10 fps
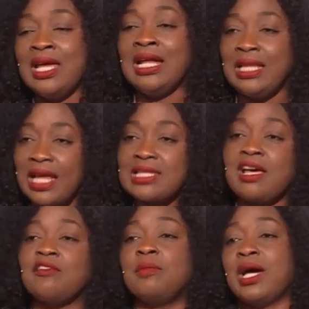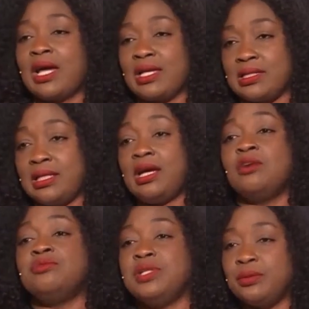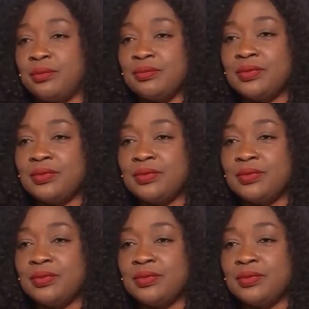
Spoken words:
Let's have markets that are real.